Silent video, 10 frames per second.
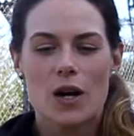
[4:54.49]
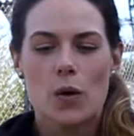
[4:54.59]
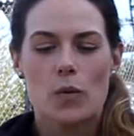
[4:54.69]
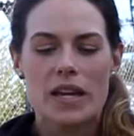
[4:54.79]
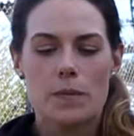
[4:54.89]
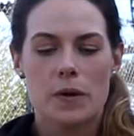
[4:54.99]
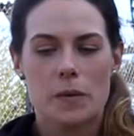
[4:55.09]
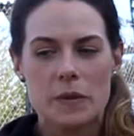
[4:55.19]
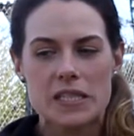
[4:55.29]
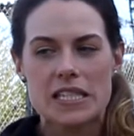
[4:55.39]
We
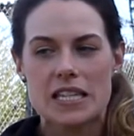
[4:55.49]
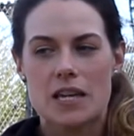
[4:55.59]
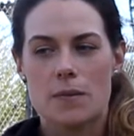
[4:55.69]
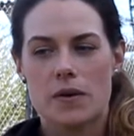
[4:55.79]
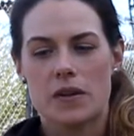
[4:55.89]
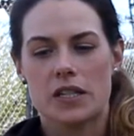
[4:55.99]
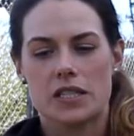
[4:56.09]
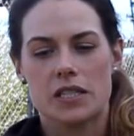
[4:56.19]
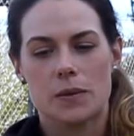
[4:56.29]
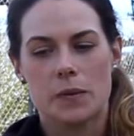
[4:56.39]
purposely keep our
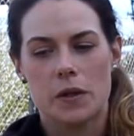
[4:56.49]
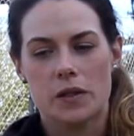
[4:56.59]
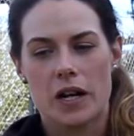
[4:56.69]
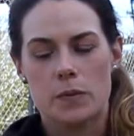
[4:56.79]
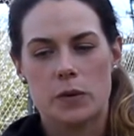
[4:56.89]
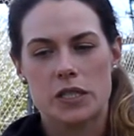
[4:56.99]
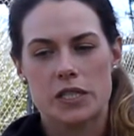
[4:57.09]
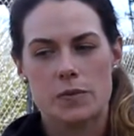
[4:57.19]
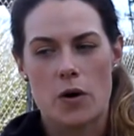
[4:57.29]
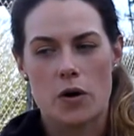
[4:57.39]
volunteer program pretty
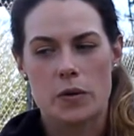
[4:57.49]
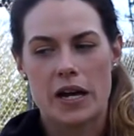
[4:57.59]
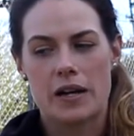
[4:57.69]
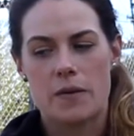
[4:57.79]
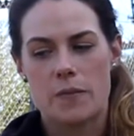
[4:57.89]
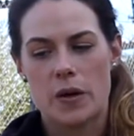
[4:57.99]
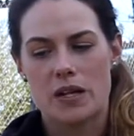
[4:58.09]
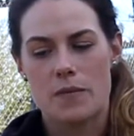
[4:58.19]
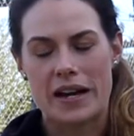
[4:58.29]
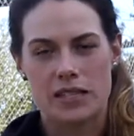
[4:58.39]
small, at
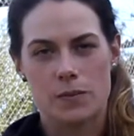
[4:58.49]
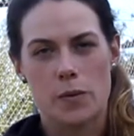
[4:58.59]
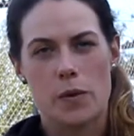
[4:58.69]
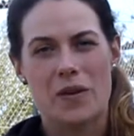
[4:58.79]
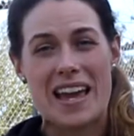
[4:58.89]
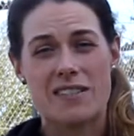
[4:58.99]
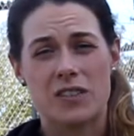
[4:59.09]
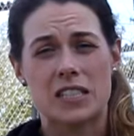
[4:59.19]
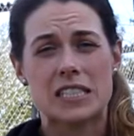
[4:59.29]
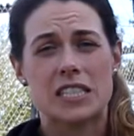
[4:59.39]
a maximum of 8
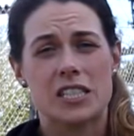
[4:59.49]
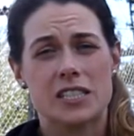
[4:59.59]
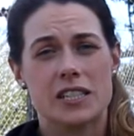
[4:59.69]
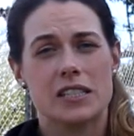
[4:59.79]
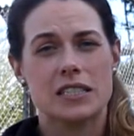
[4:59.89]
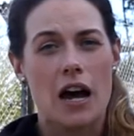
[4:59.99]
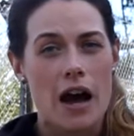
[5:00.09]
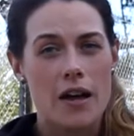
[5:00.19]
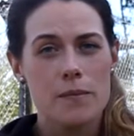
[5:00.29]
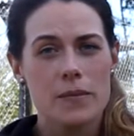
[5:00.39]
volunteers at a
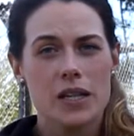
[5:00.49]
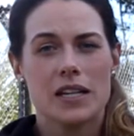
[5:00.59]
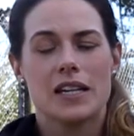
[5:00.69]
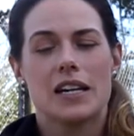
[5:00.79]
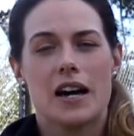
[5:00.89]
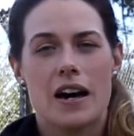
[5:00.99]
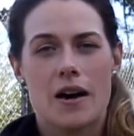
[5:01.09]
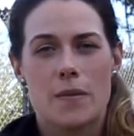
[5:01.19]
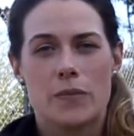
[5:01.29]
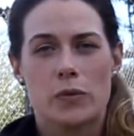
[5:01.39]
time.
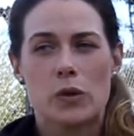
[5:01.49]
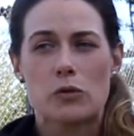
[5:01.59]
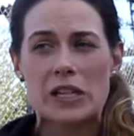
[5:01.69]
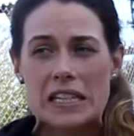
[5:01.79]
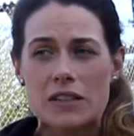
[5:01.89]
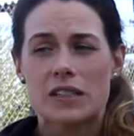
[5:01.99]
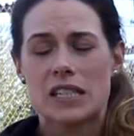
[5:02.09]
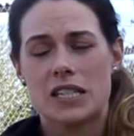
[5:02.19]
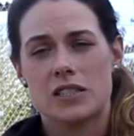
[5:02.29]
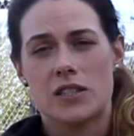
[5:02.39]
We
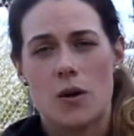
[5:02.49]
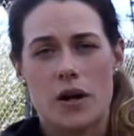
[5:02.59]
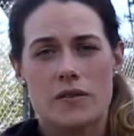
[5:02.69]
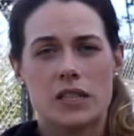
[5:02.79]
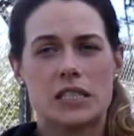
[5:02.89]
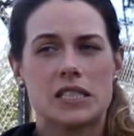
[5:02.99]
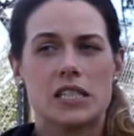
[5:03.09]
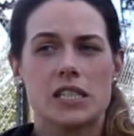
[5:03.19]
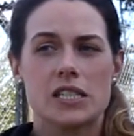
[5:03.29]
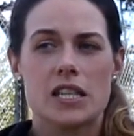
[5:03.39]
really get to know our
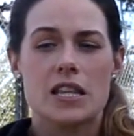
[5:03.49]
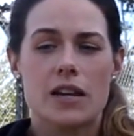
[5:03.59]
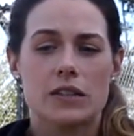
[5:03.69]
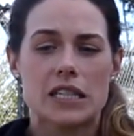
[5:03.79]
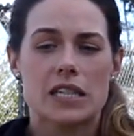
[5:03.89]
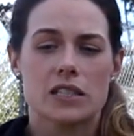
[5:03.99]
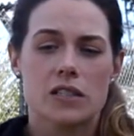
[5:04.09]
volunteers, and they really get to